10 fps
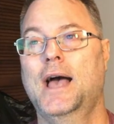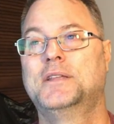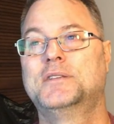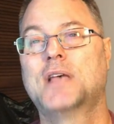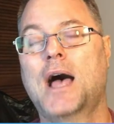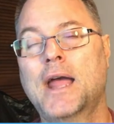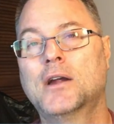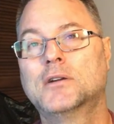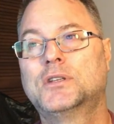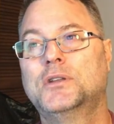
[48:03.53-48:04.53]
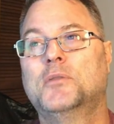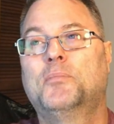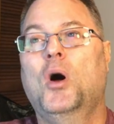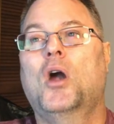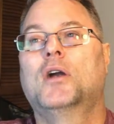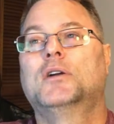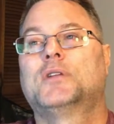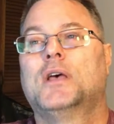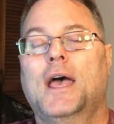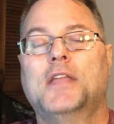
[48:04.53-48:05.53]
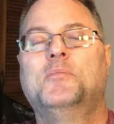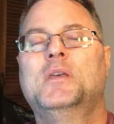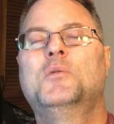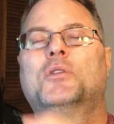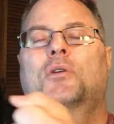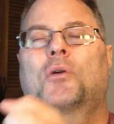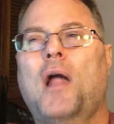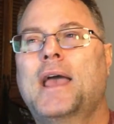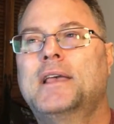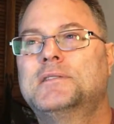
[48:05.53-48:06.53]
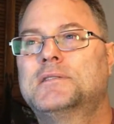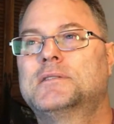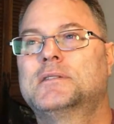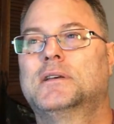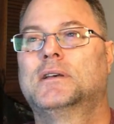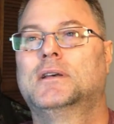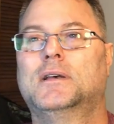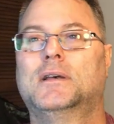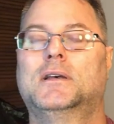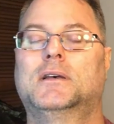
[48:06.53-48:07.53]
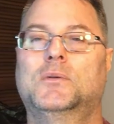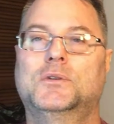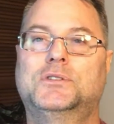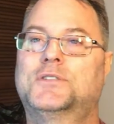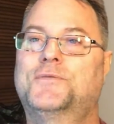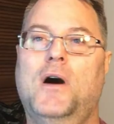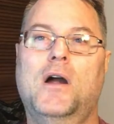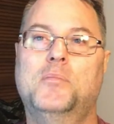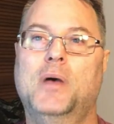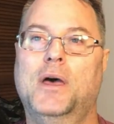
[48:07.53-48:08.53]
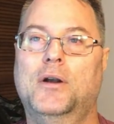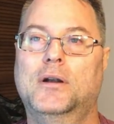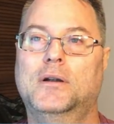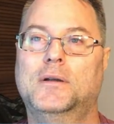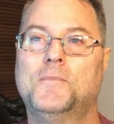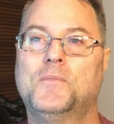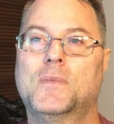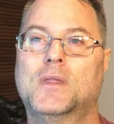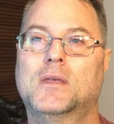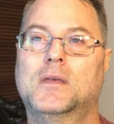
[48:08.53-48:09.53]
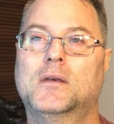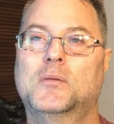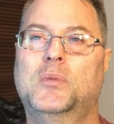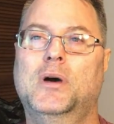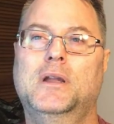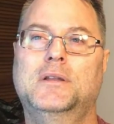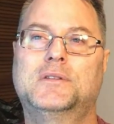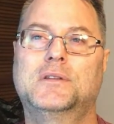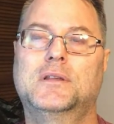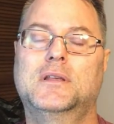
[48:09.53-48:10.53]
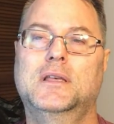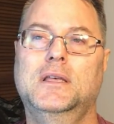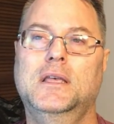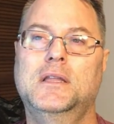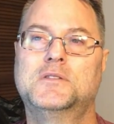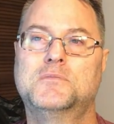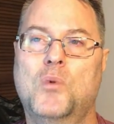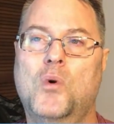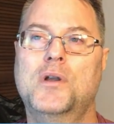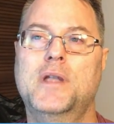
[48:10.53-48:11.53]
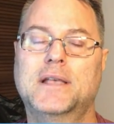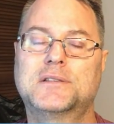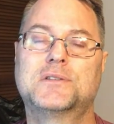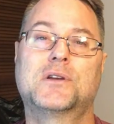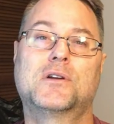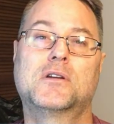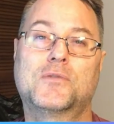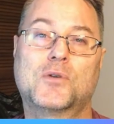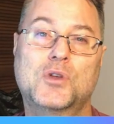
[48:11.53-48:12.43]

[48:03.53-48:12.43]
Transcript: and to be with Christ, which is far better. But it's, it is more necessary for you, Paul says,